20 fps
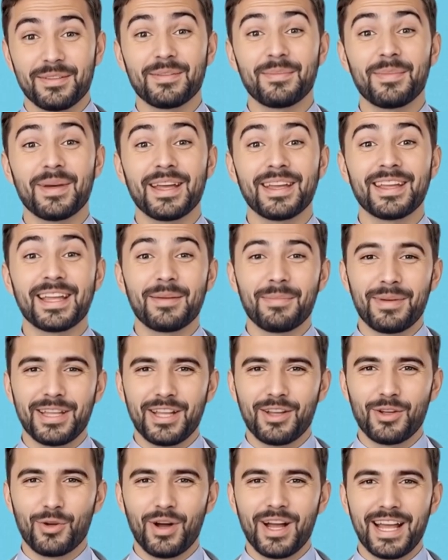but it can be
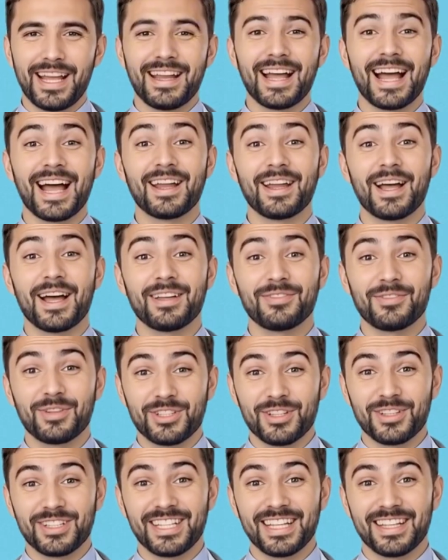a quiet ally for
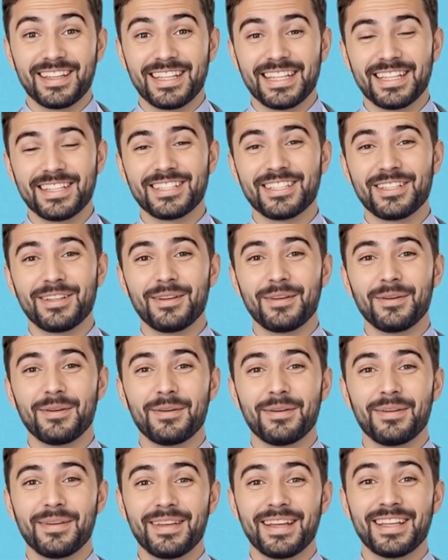your kidneys.
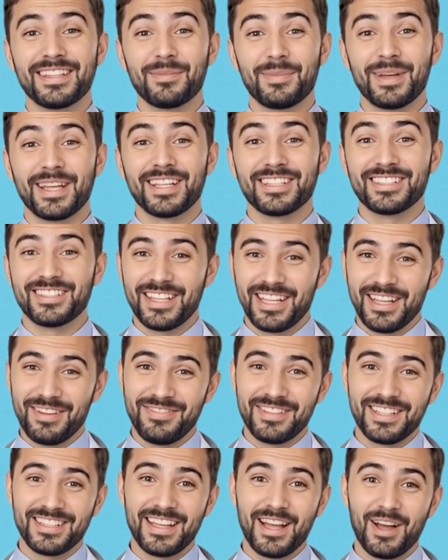Its biggest
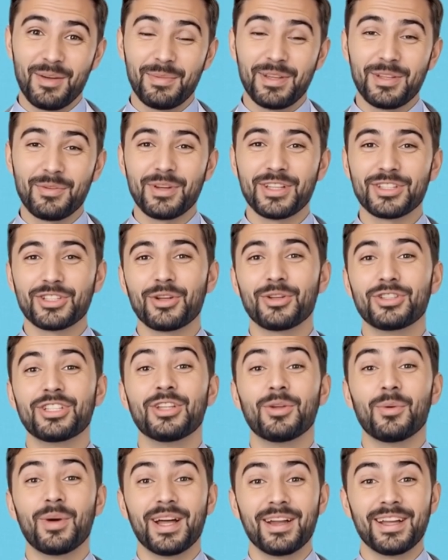gift is helping reduce
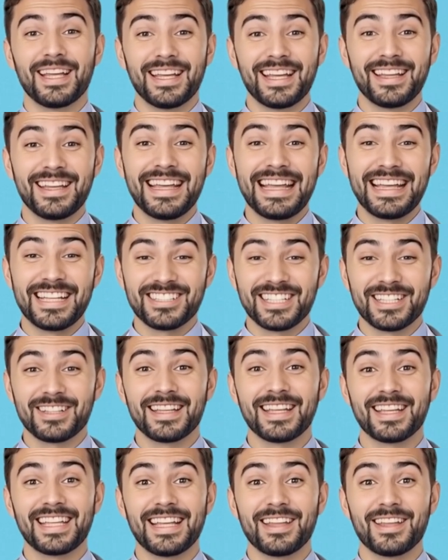swelling and easing
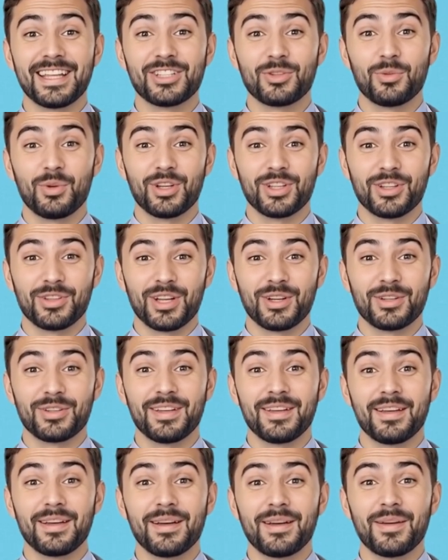the kidney's workload,
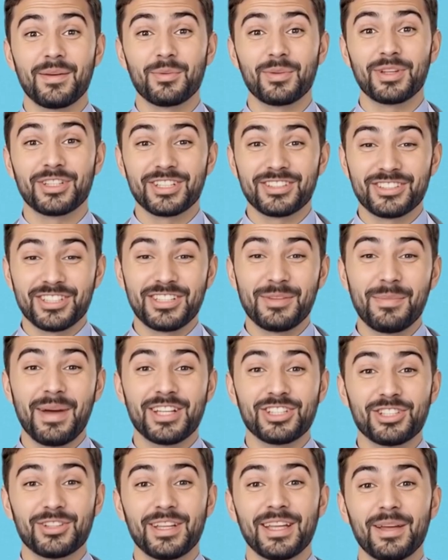which is
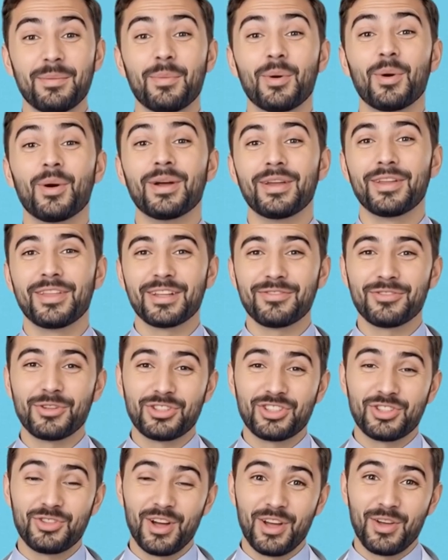especially important if you
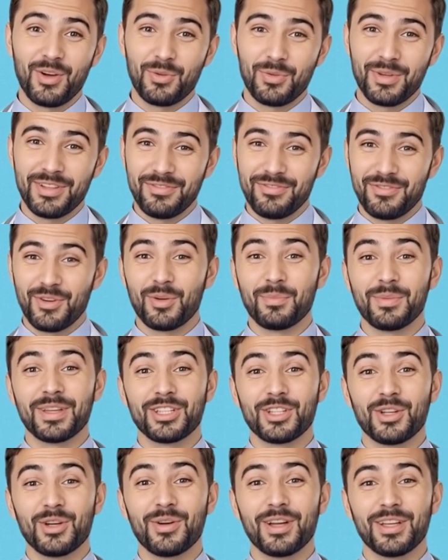struggle with foamy
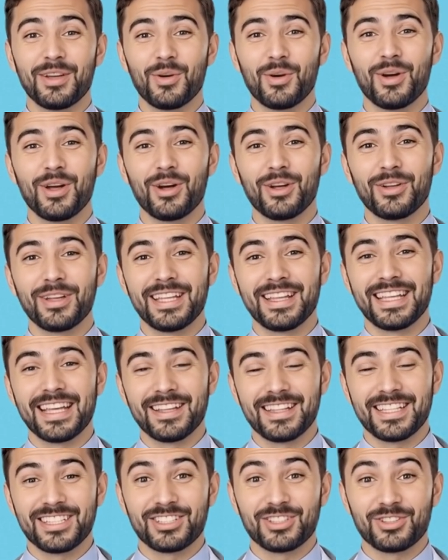urine or early
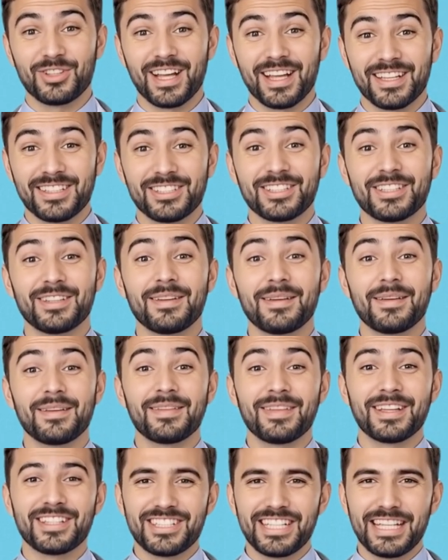kidney stress.
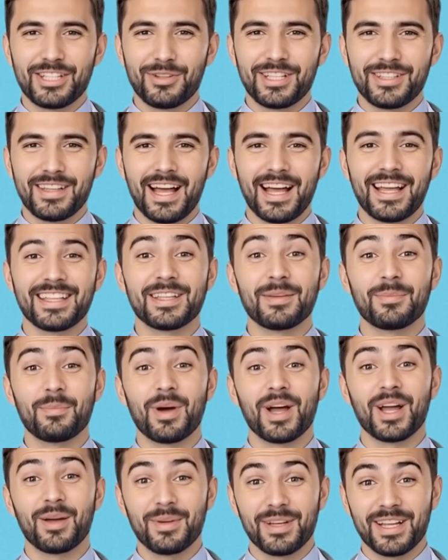The secret lies in
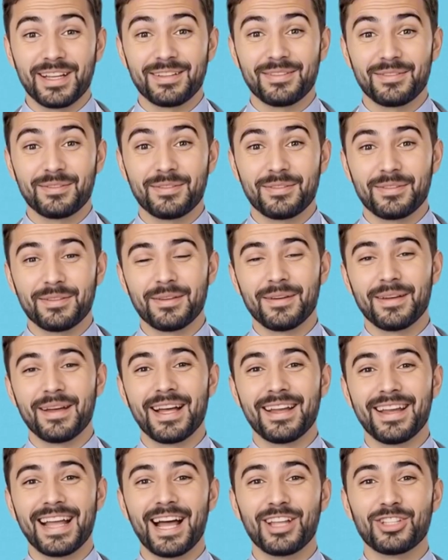bromelain,
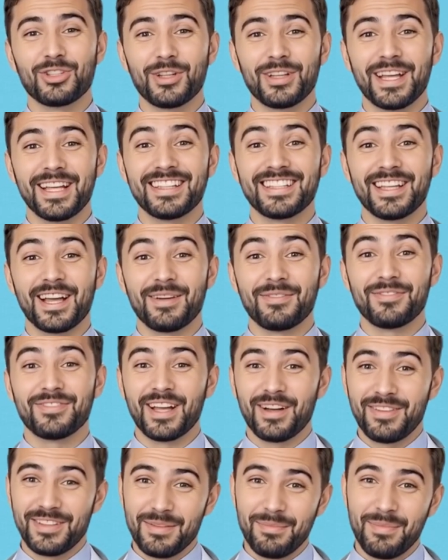a natural enzyme
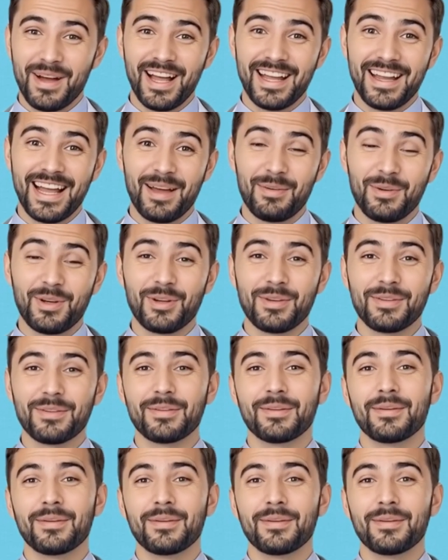found in pineapple.